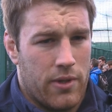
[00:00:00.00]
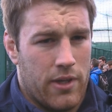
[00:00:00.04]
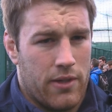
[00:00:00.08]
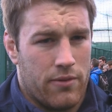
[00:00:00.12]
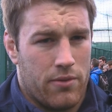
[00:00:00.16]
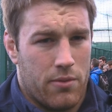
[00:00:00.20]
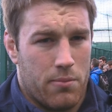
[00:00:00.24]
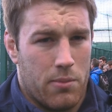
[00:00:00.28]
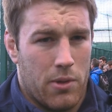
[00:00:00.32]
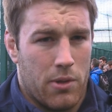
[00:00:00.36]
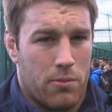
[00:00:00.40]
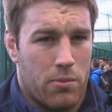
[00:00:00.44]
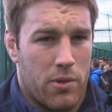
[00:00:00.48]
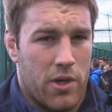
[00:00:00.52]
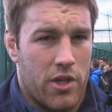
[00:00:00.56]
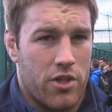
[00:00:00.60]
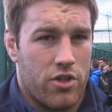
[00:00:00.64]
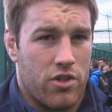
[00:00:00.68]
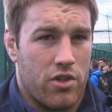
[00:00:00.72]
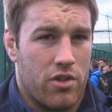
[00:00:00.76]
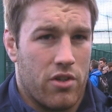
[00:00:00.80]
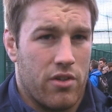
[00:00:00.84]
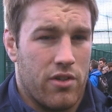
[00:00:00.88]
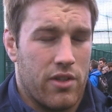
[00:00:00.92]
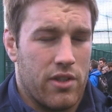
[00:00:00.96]
We have to build
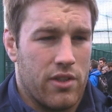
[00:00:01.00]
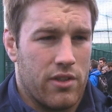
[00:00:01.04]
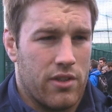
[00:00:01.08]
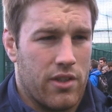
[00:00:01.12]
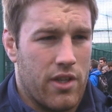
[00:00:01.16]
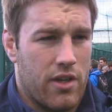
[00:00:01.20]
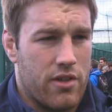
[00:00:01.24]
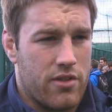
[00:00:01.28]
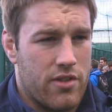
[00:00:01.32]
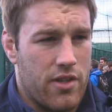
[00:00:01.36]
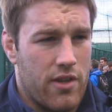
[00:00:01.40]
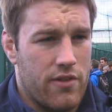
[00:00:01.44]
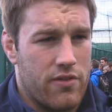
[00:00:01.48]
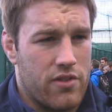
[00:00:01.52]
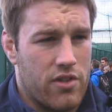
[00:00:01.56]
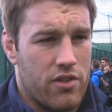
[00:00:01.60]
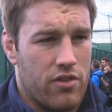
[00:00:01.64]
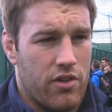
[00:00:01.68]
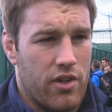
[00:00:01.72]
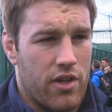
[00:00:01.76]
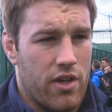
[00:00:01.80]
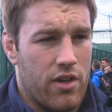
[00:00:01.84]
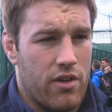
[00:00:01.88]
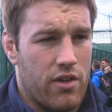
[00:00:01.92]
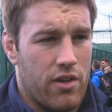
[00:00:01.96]
pressure and get ourselves in
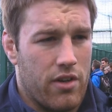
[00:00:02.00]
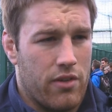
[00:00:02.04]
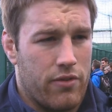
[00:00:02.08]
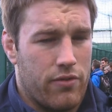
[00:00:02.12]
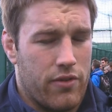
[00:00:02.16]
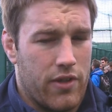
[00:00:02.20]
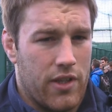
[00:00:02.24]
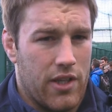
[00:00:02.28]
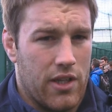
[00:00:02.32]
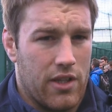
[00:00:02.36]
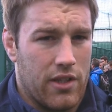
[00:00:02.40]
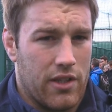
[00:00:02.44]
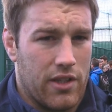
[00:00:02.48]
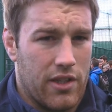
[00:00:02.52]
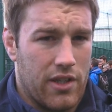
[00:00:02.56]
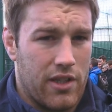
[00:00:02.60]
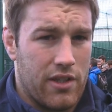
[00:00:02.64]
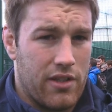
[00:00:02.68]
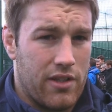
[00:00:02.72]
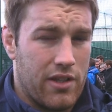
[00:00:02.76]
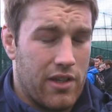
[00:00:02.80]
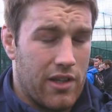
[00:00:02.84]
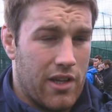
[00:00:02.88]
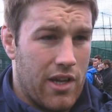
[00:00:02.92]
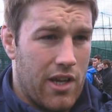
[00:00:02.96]
the right area of the field and get
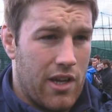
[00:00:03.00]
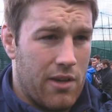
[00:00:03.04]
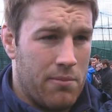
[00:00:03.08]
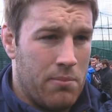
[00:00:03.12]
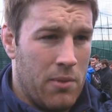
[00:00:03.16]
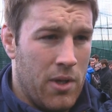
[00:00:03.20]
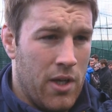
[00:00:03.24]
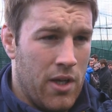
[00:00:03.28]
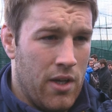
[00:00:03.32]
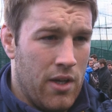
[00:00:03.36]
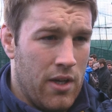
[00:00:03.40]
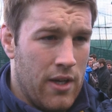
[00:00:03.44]
into the game.